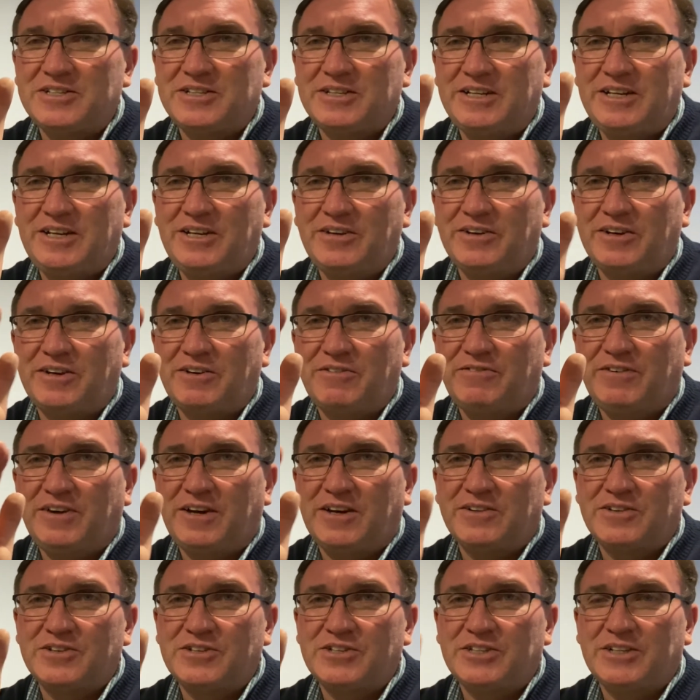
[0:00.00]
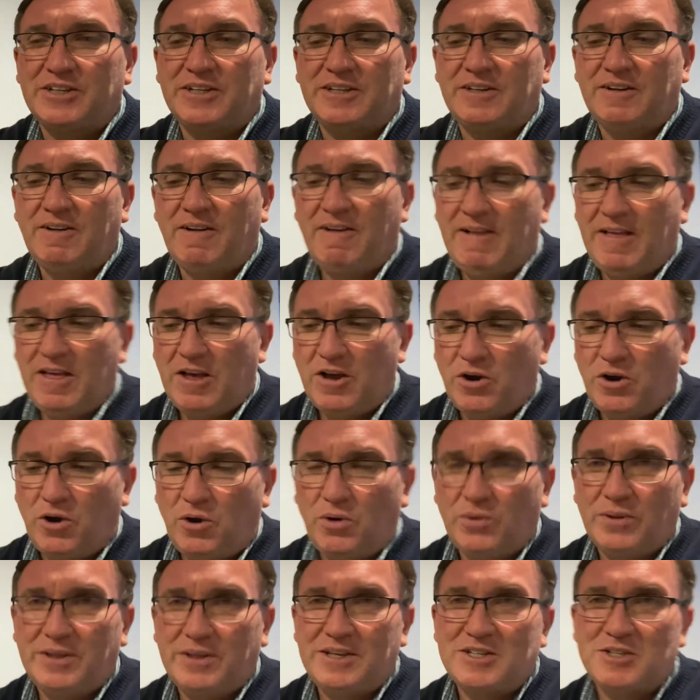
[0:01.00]
and healing. Father, Son,
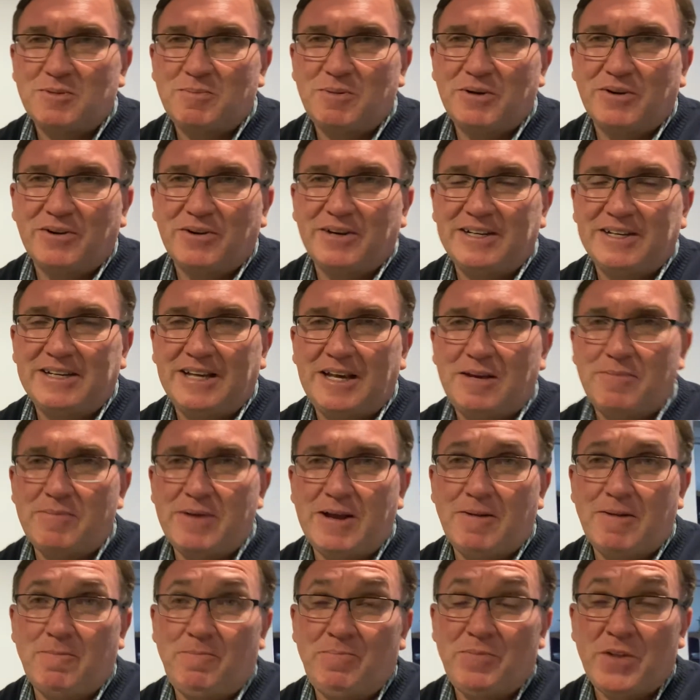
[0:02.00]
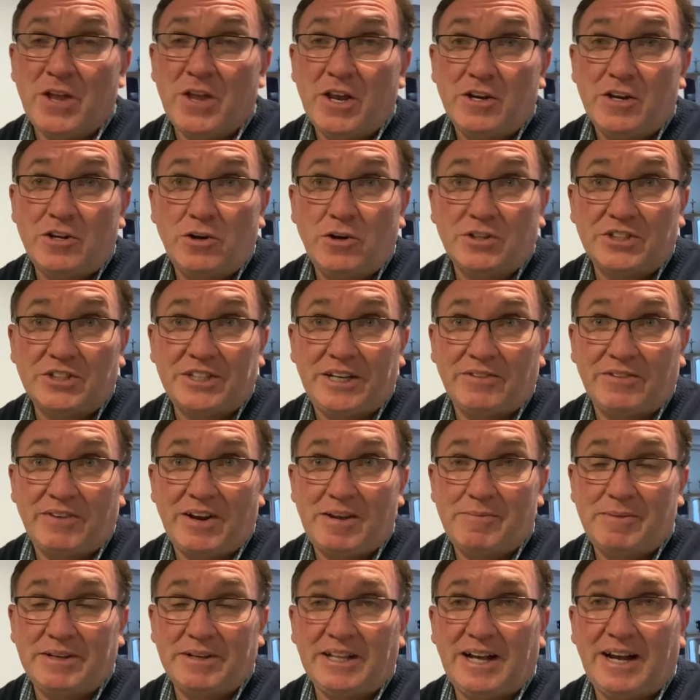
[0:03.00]
Holy Spirit. Amen. No St.
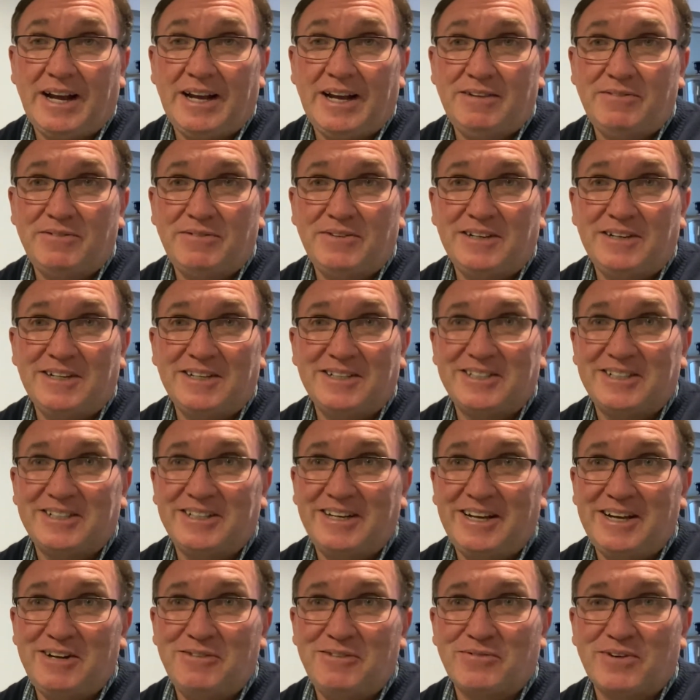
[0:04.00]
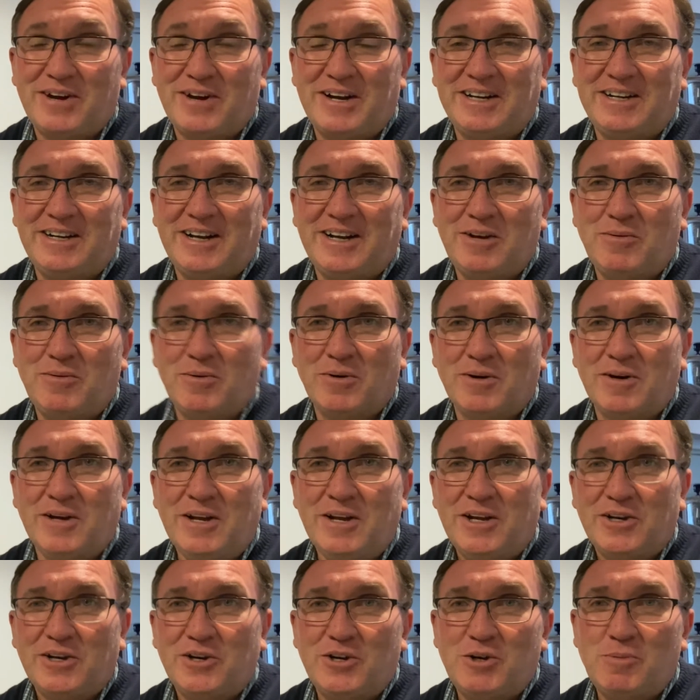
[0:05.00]
Raymond Live uh, tonight, Friday night. We're
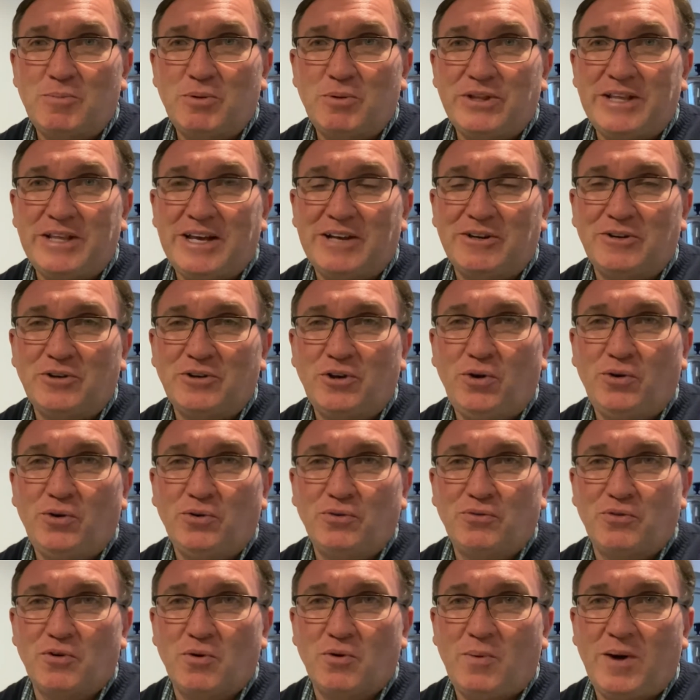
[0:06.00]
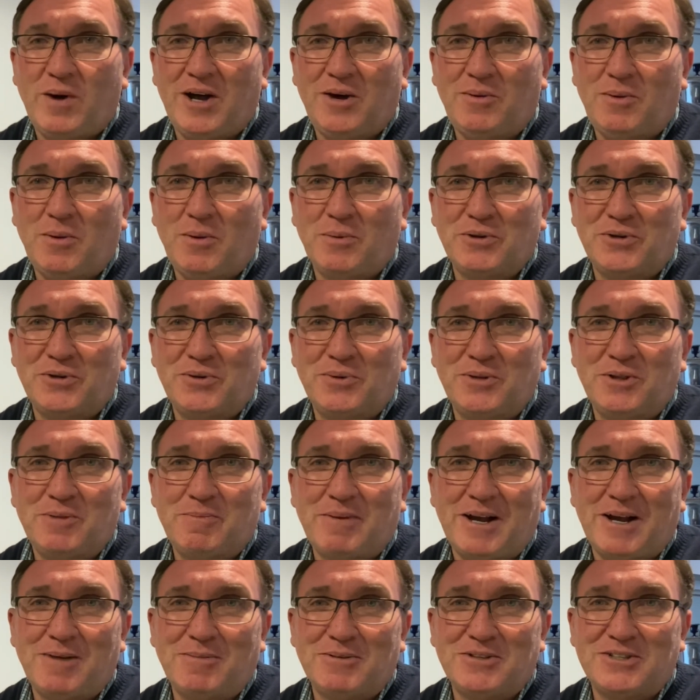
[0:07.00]
going to put that on hold for a while while we're doing the
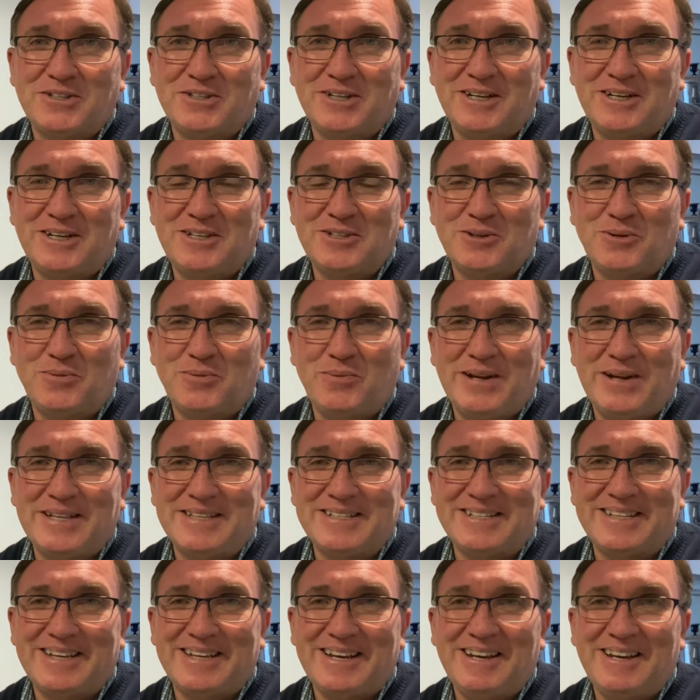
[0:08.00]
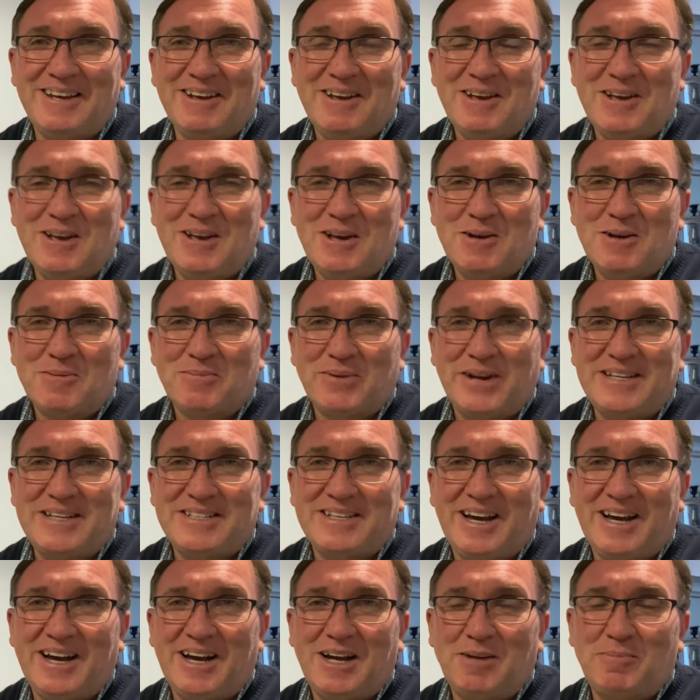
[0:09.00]
Bible studies on Wednesday. Praise
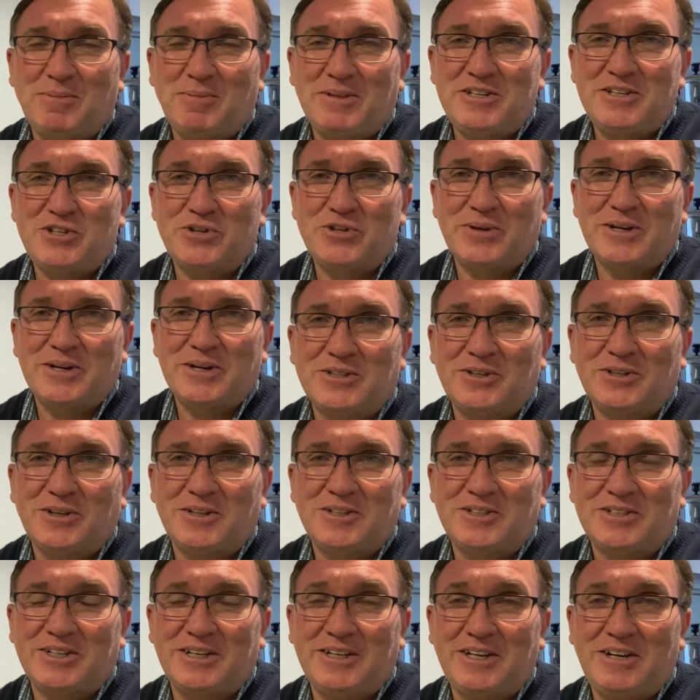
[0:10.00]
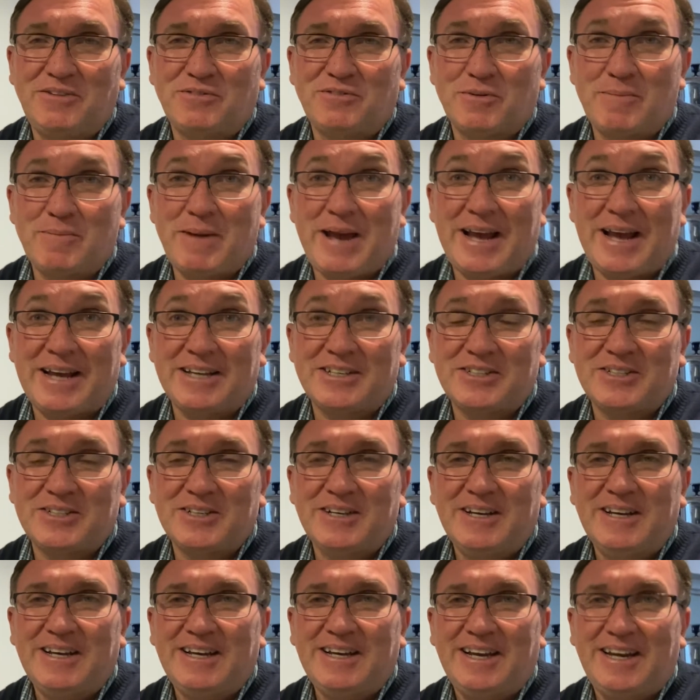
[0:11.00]
God. Please join on Sunday for Mass,
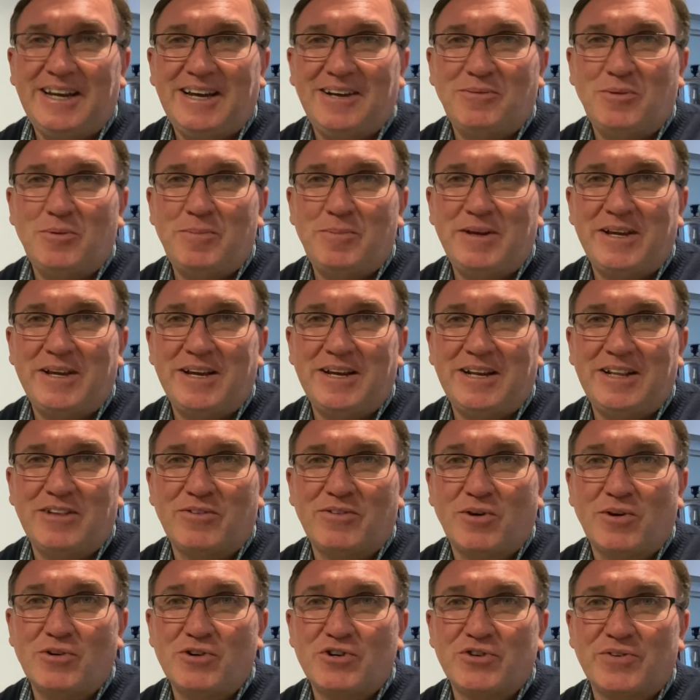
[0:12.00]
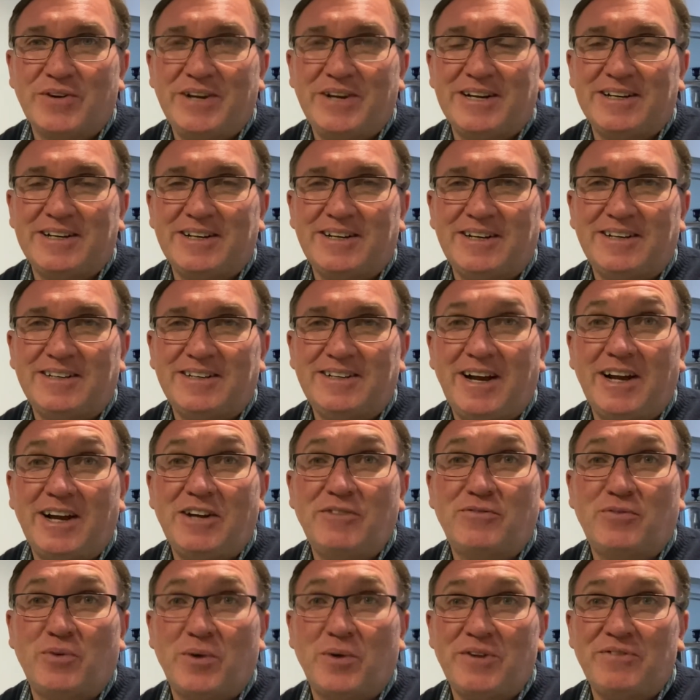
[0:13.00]
and we'll be getting the Rosary at uh,
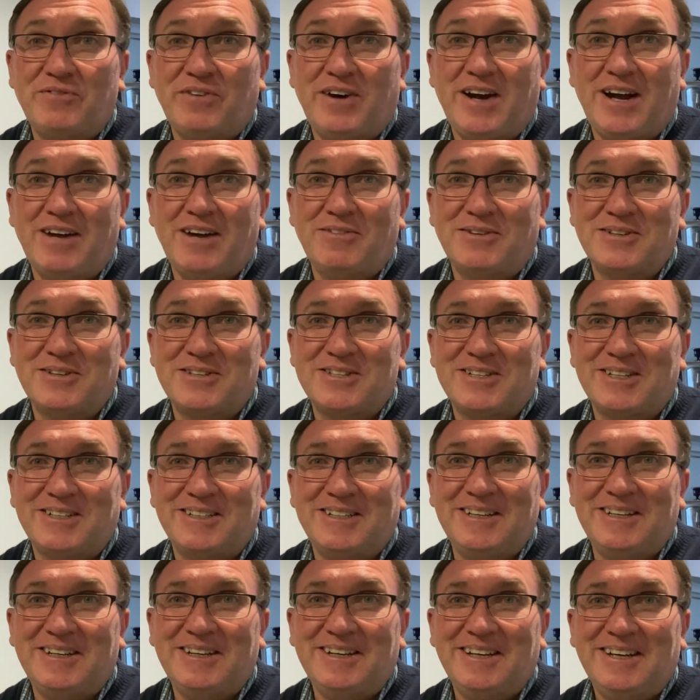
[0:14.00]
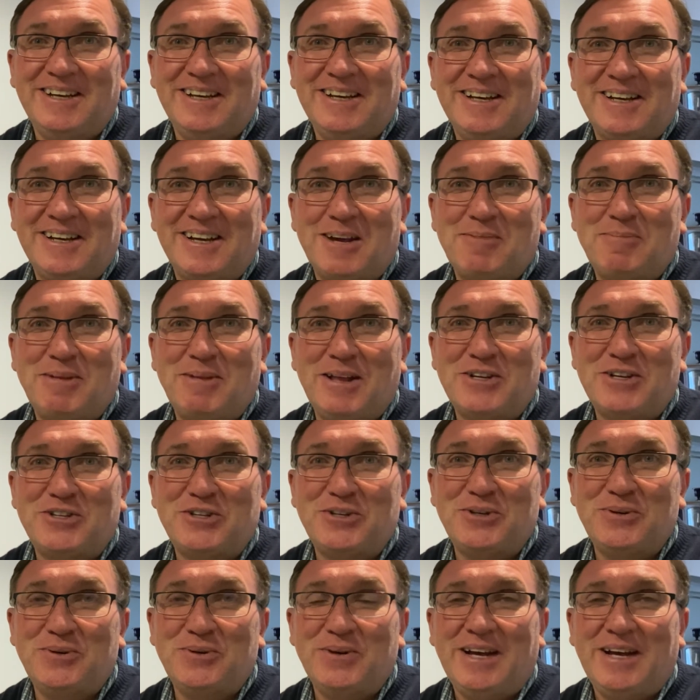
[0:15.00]
9.45 on Sunday. God bless
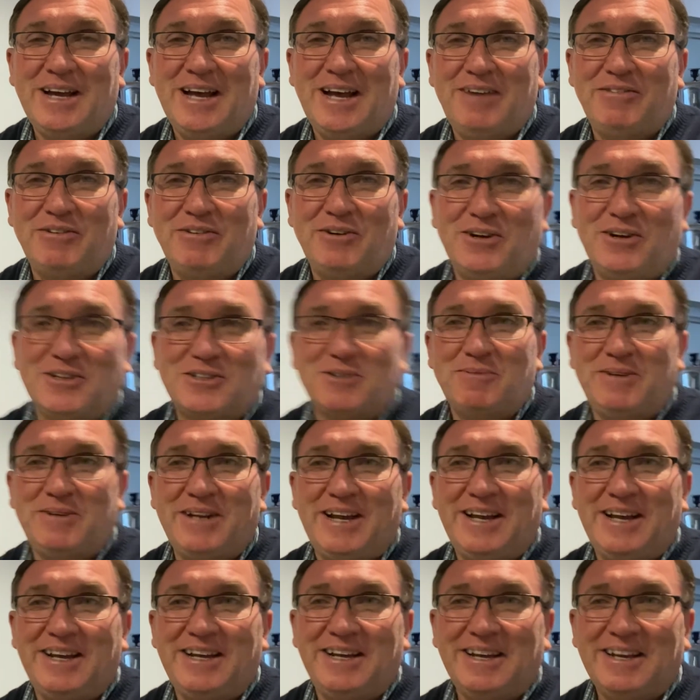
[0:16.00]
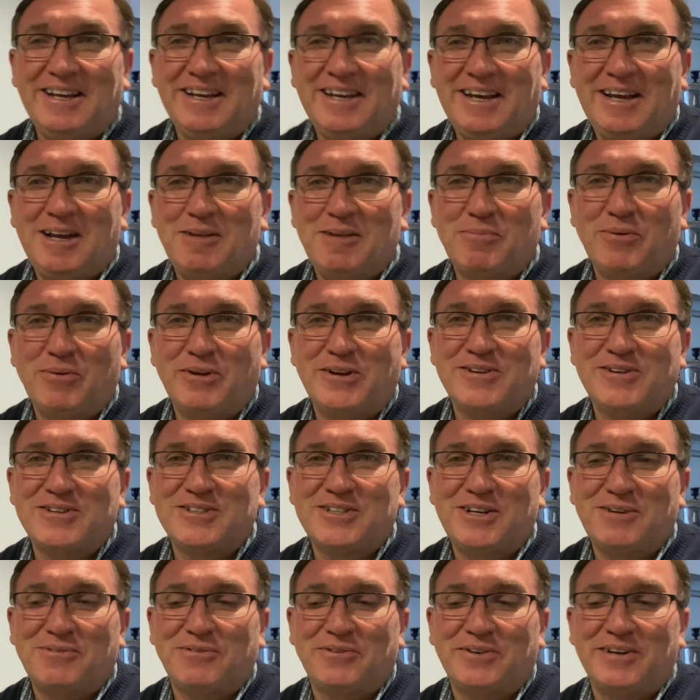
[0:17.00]
you. Have an awesome day and bring your
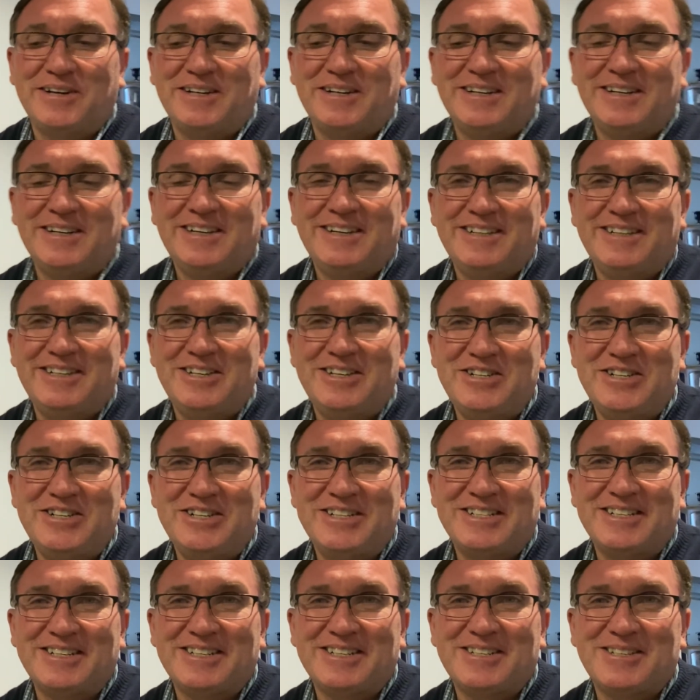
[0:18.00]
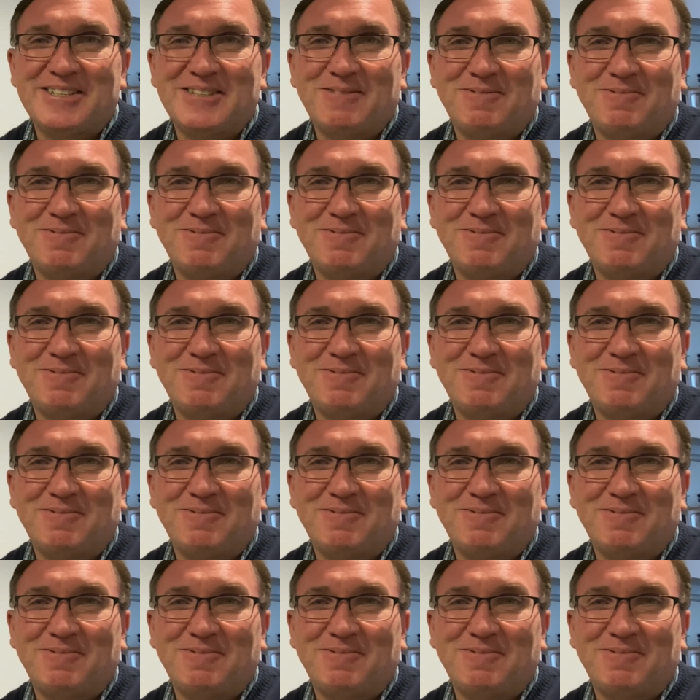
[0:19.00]
suffering to Jesus.